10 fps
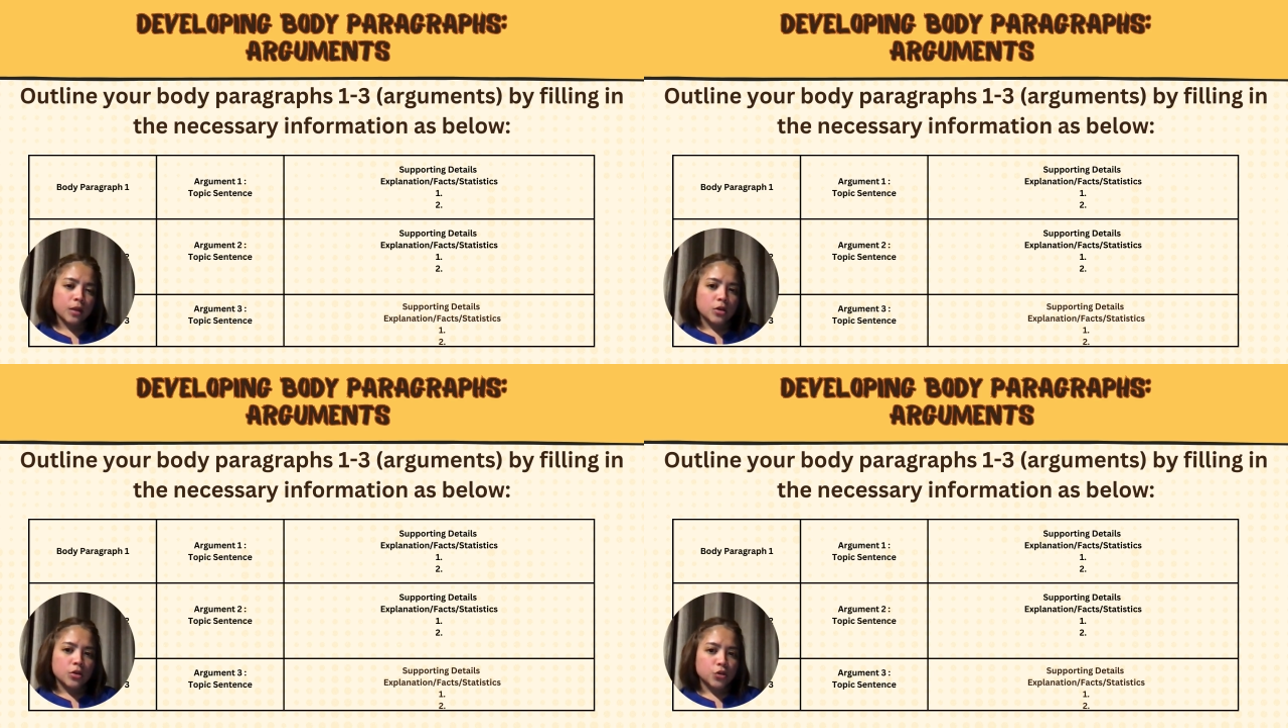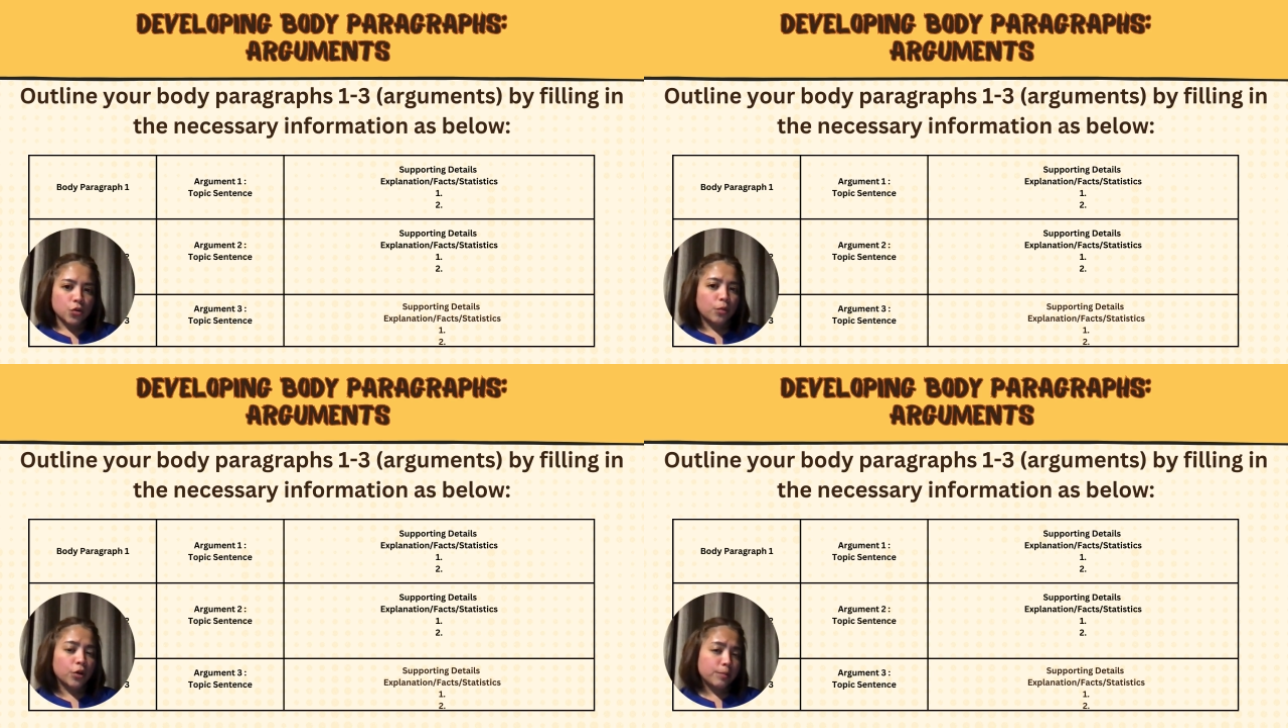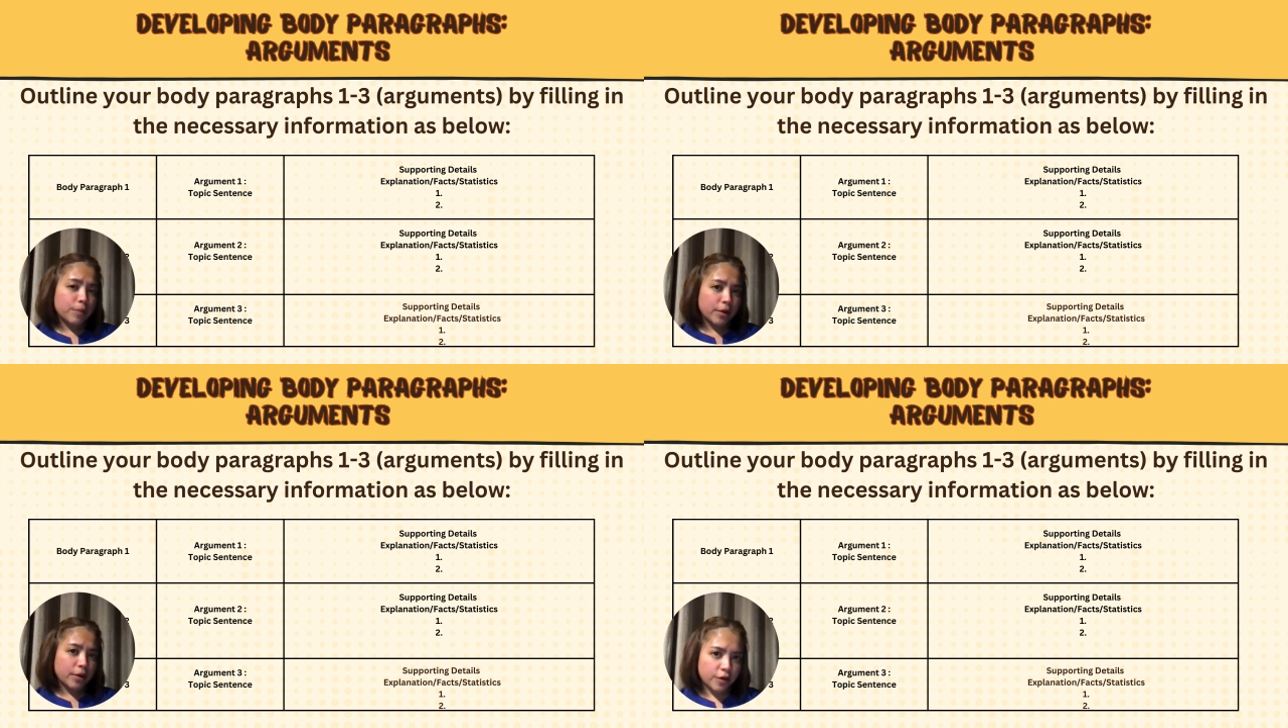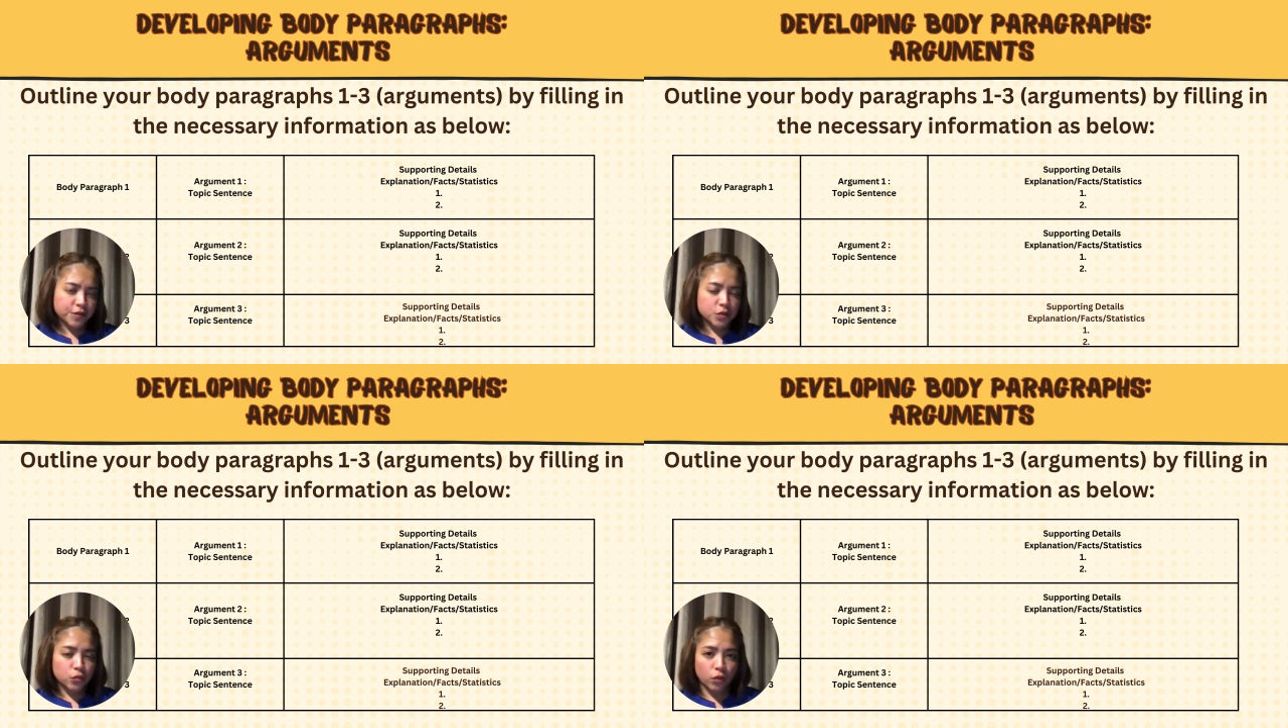So, body
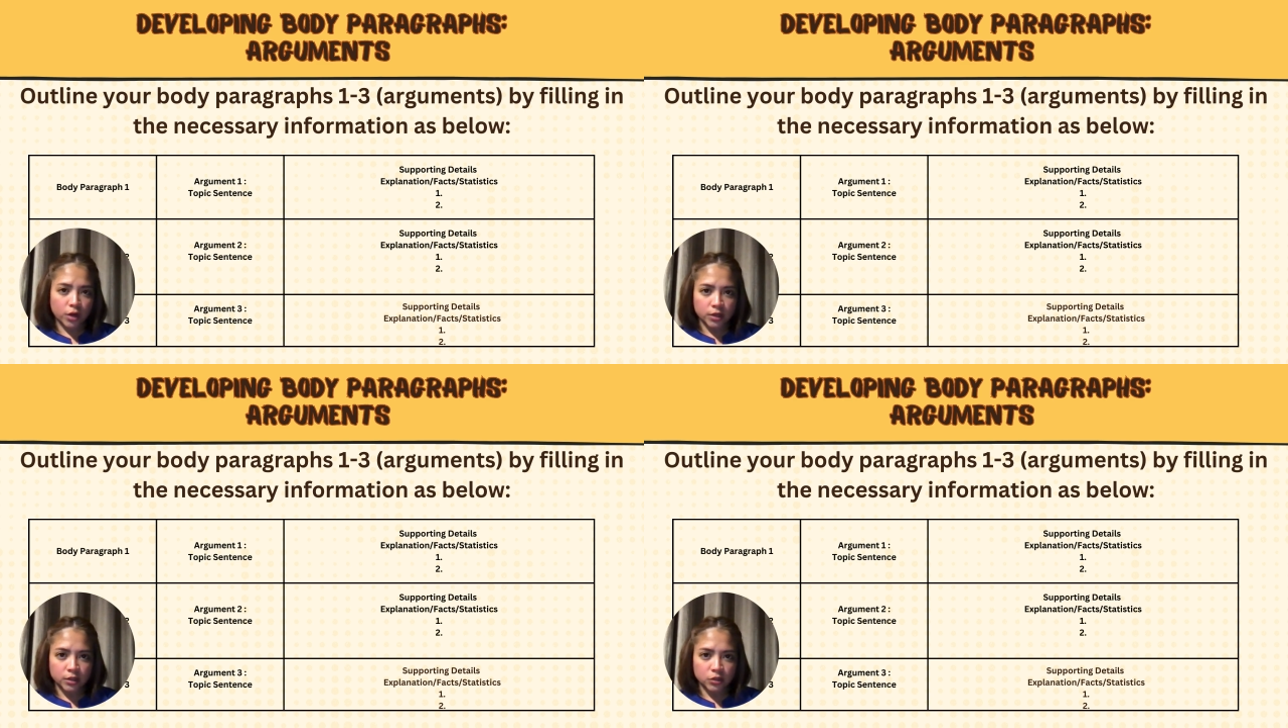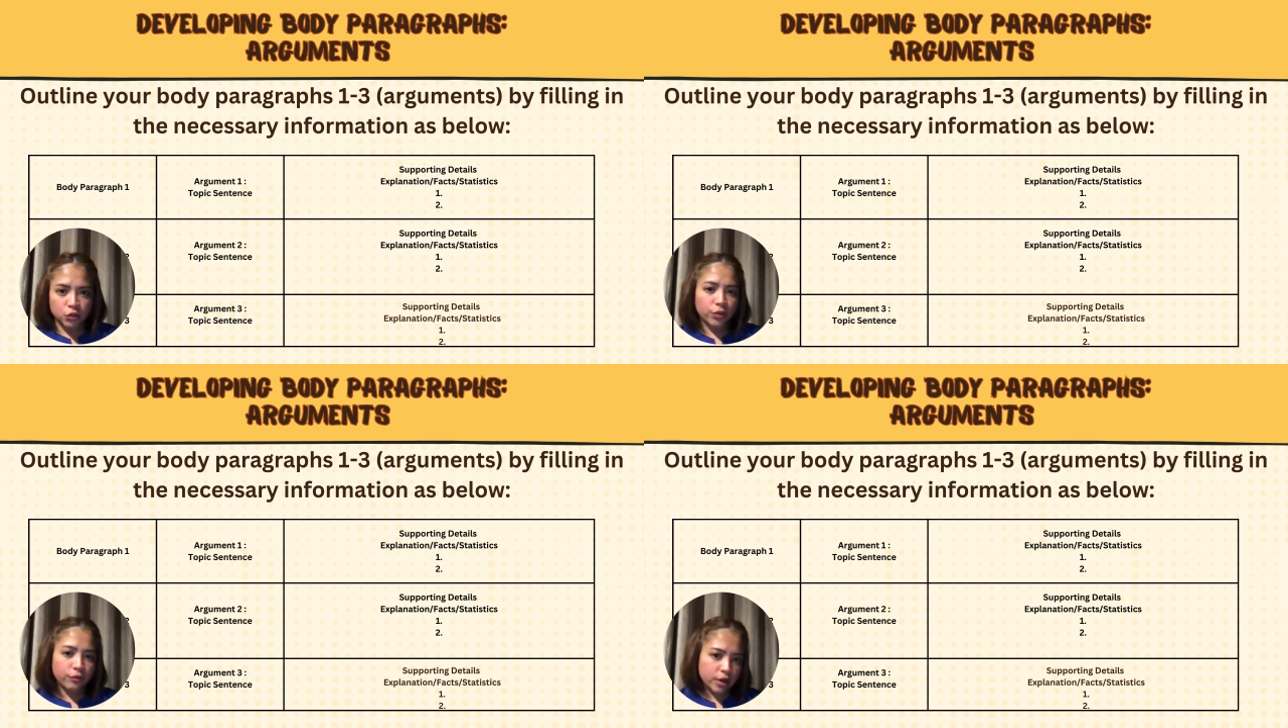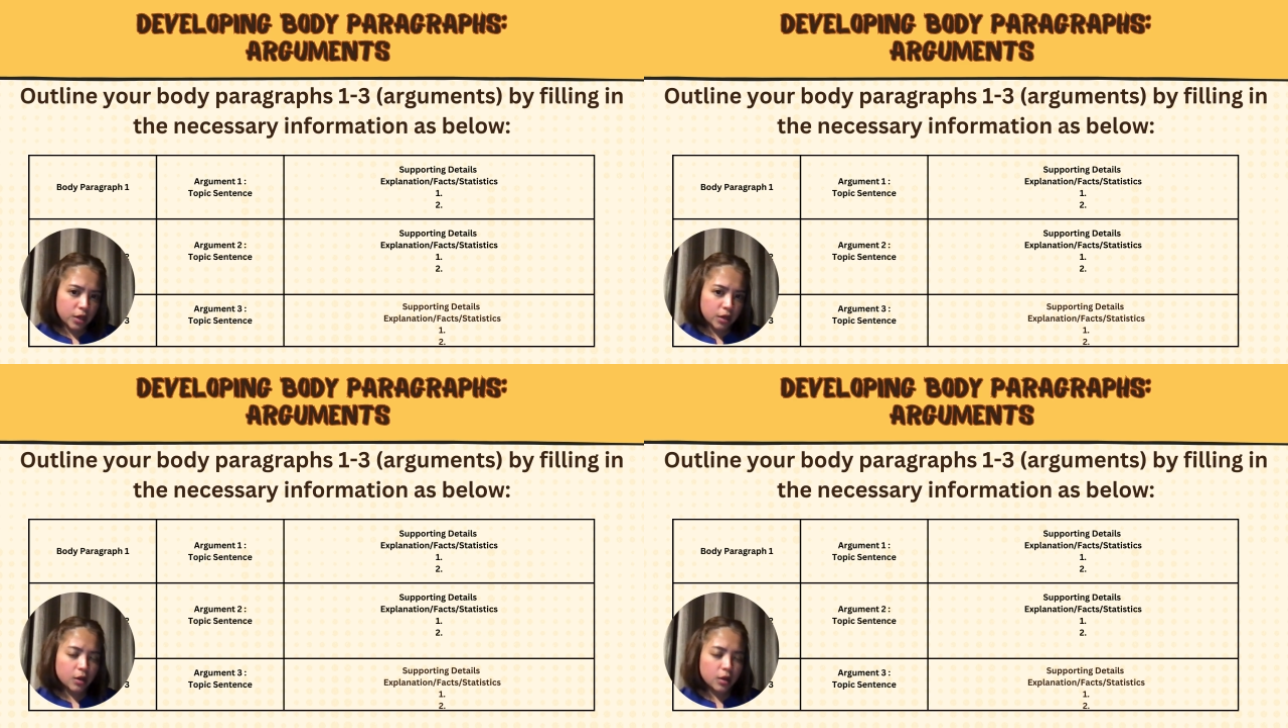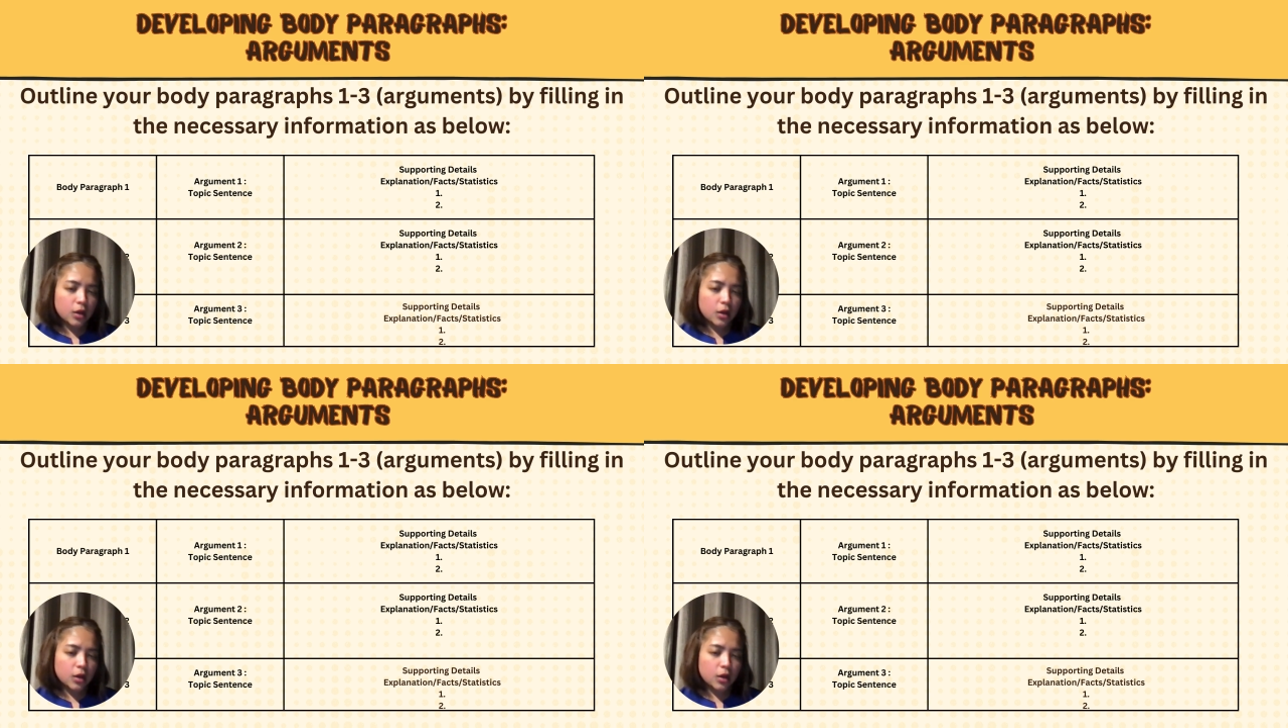paragraphs 1 to 3